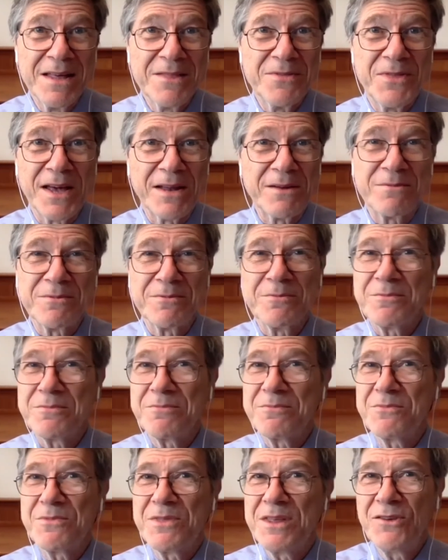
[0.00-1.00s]
that
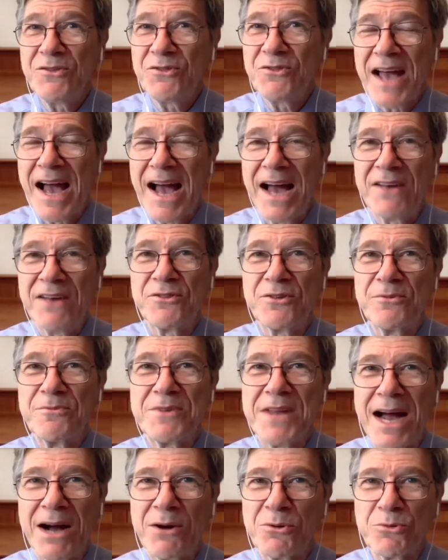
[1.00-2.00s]
these kinds of
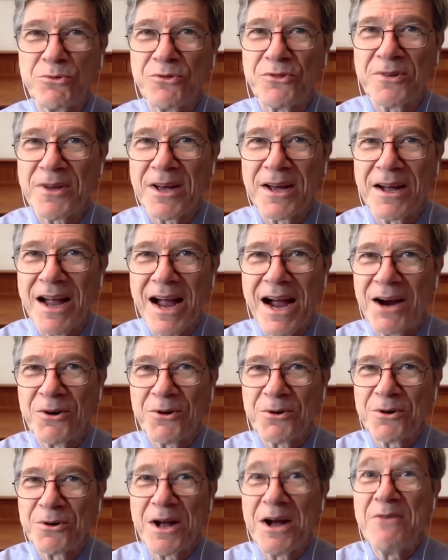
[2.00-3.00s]
doubts
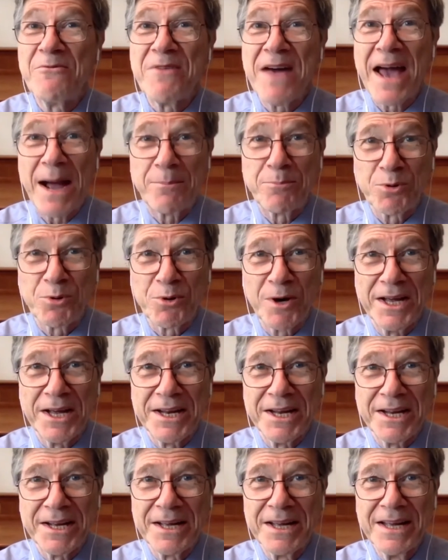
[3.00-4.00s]
are
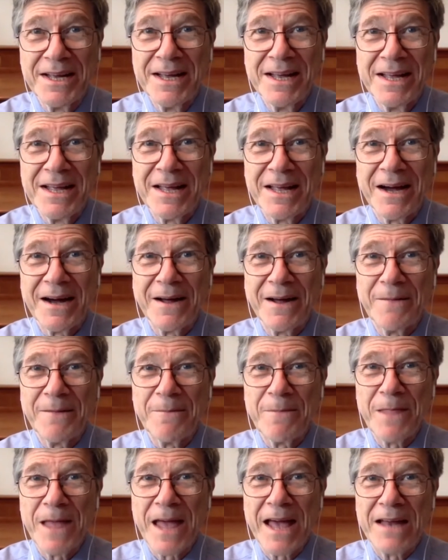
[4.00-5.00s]
evaporating.
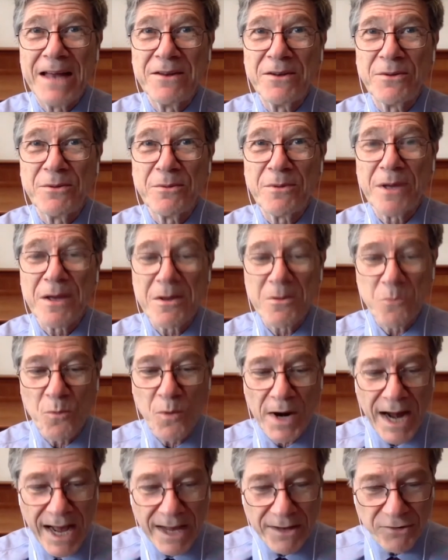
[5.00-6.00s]
And
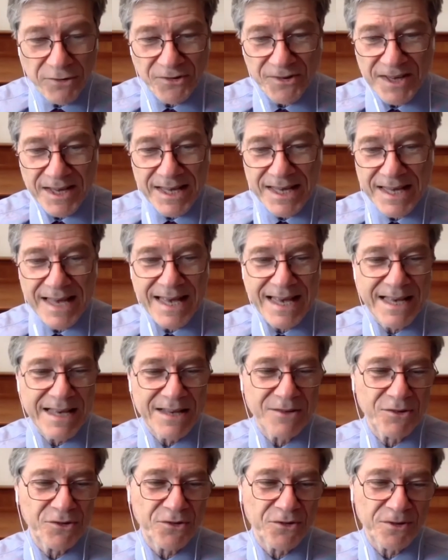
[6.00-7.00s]
what I see
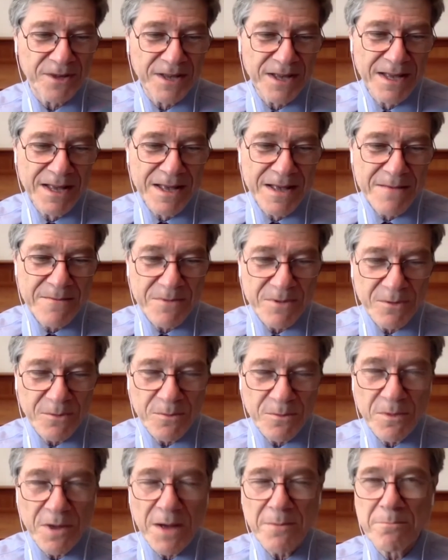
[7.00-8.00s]
is
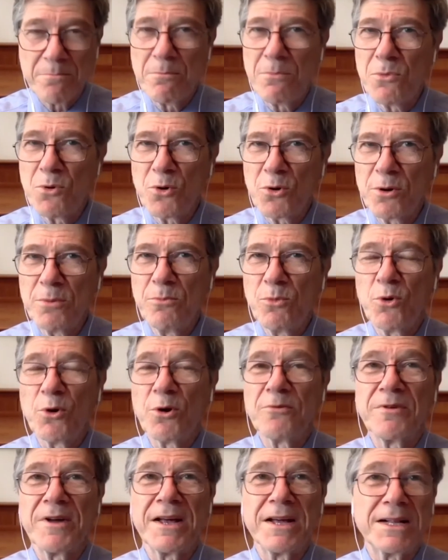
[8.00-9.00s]
more and more
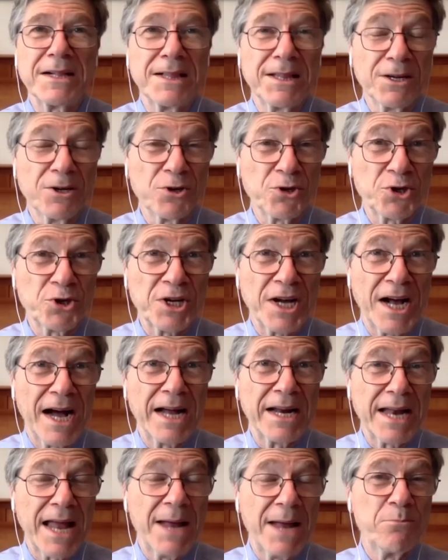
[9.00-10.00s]
of a clear
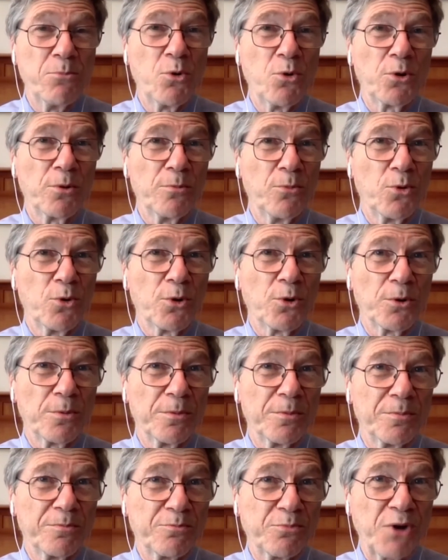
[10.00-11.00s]
shot and more
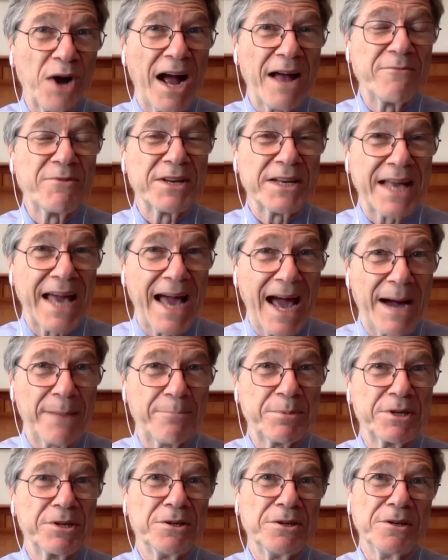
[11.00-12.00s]
private
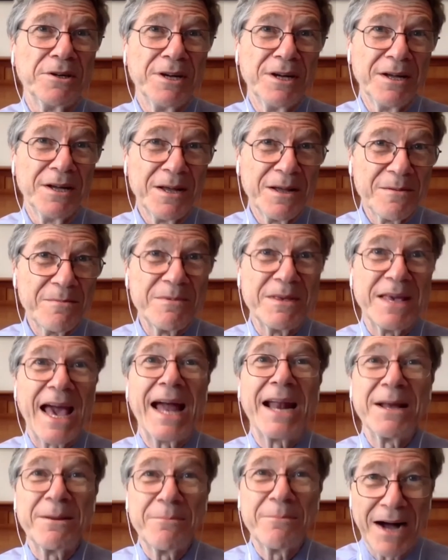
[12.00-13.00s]
capital
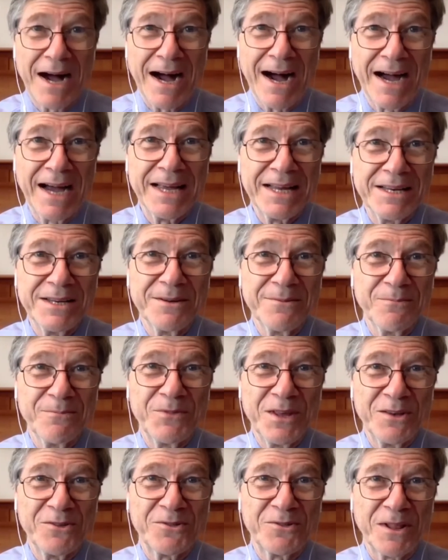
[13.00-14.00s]
getting behind
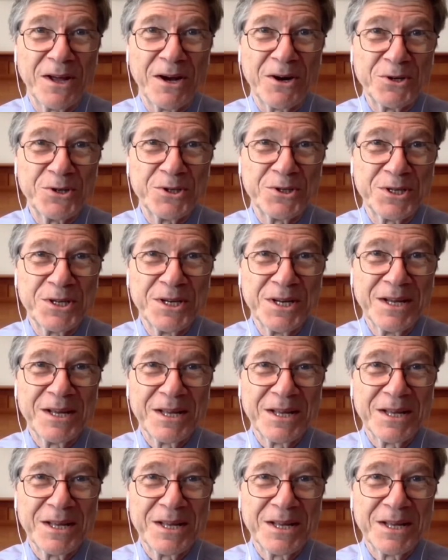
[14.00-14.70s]
these large